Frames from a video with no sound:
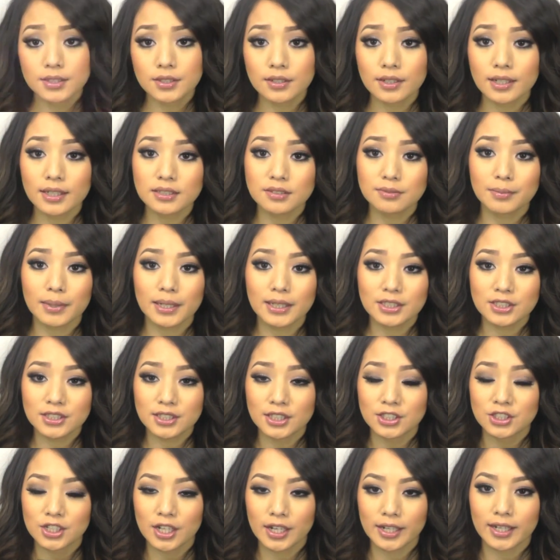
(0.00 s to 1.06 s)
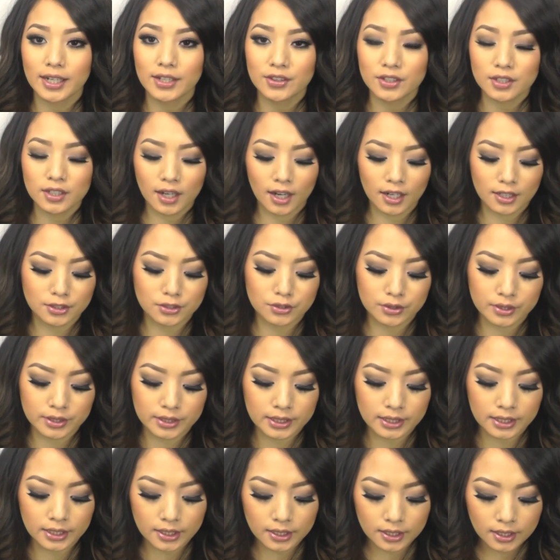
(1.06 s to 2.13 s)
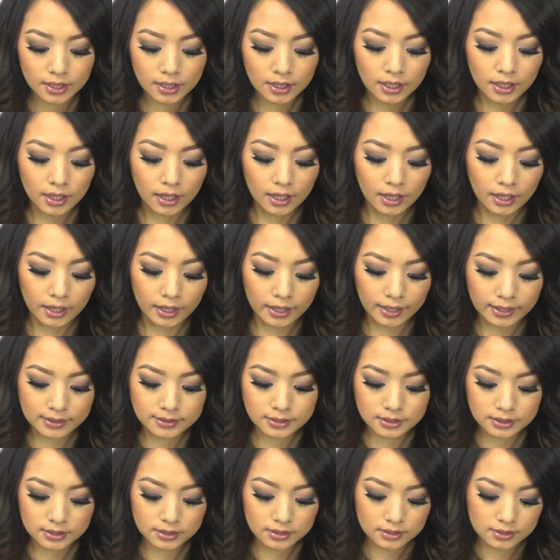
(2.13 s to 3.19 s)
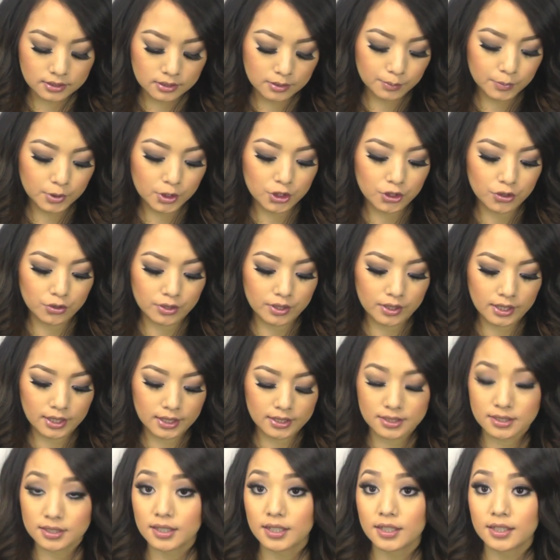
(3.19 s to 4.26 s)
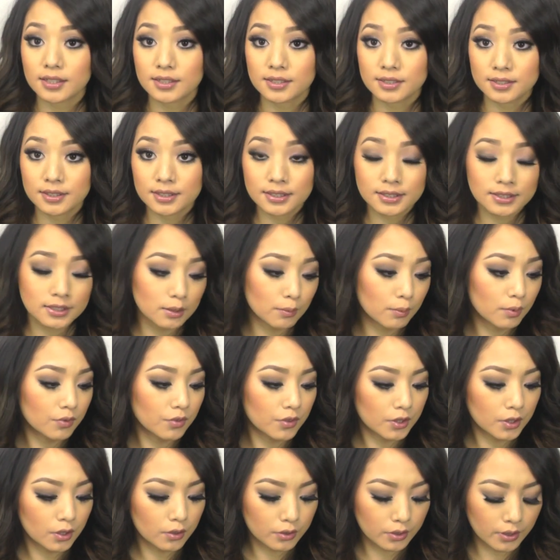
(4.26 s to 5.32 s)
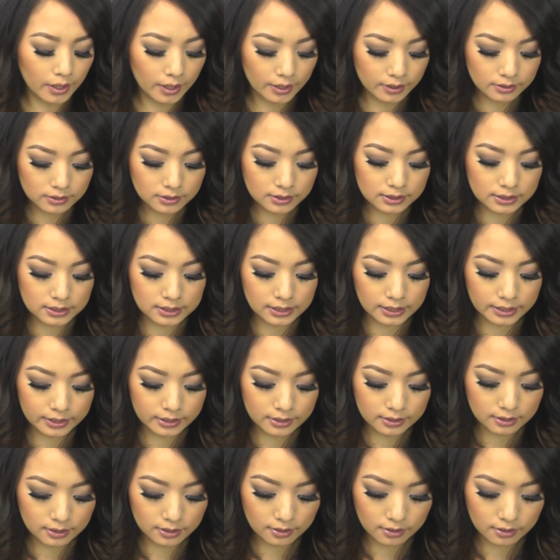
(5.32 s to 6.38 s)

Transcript: So next from Anastasia, I got the contour kit. And let me show you guys in case some of you don't know how it looks like.